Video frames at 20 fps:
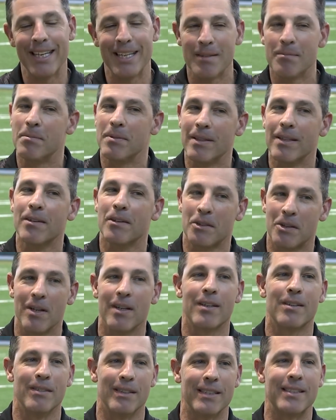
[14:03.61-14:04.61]
get a little
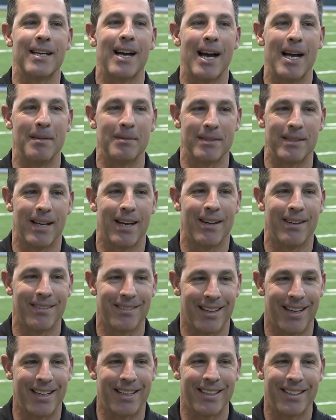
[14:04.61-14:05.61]
critical at times now.
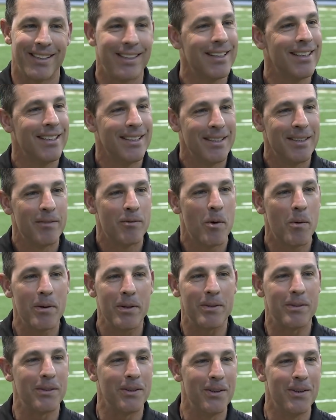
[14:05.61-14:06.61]
Like, what were
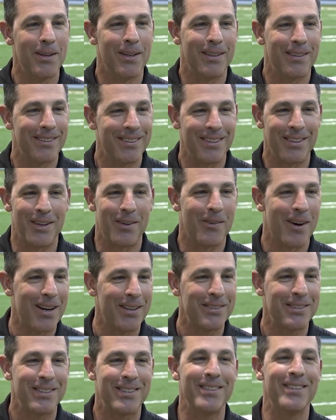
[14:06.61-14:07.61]
you doing? Why
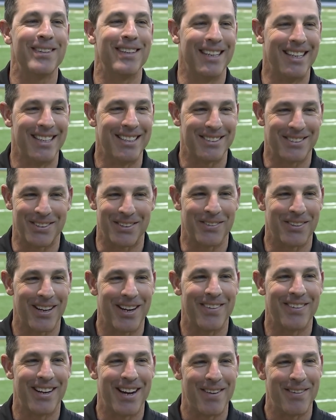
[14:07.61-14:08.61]
don't you do this or
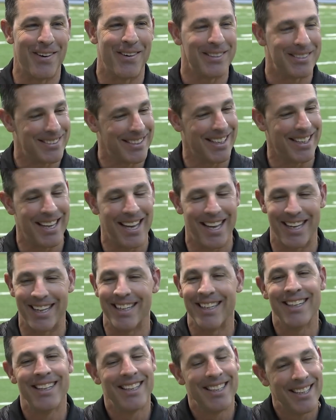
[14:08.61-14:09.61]
whatever? And I always say, hey,
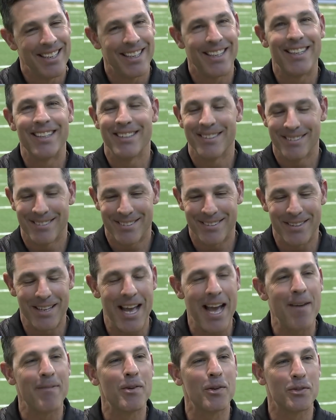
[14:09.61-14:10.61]

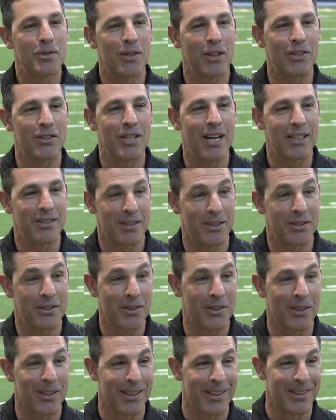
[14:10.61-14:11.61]
have those suggestions
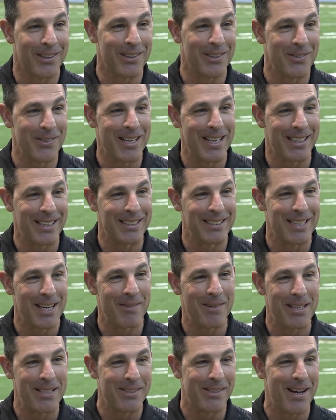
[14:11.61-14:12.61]
earlier in the week. Let's
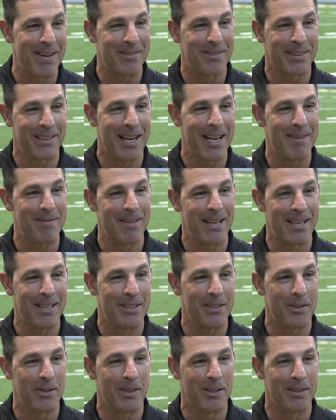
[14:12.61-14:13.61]
not wait till after game day to
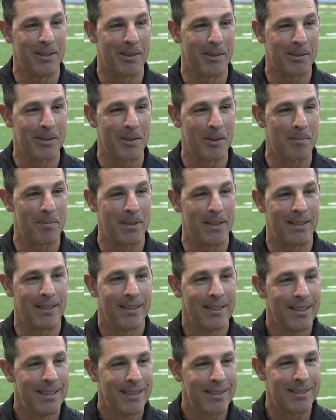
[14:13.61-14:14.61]
do it. Let's don't be
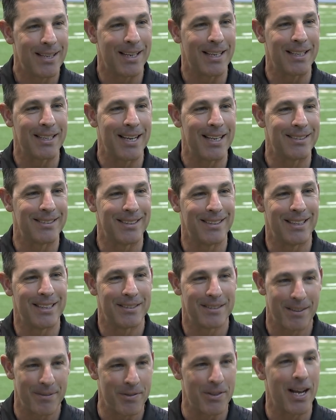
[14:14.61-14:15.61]
second guessing.
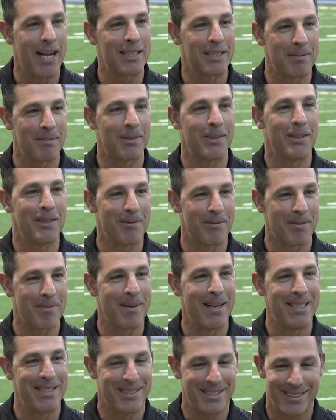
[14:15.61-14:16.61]
If you got some good
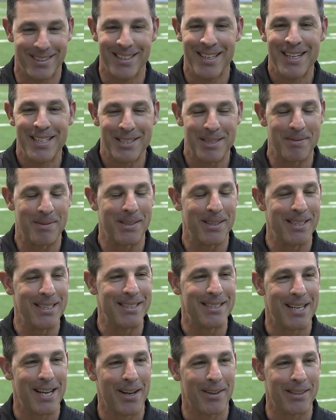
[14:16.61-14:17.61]
information, some good
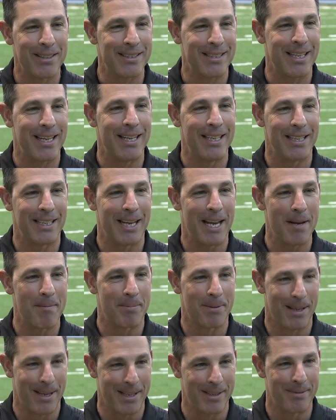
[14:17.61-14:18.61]
intel, let's get it in the game
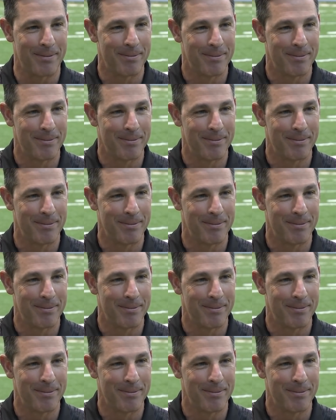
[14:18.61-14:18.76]
plan.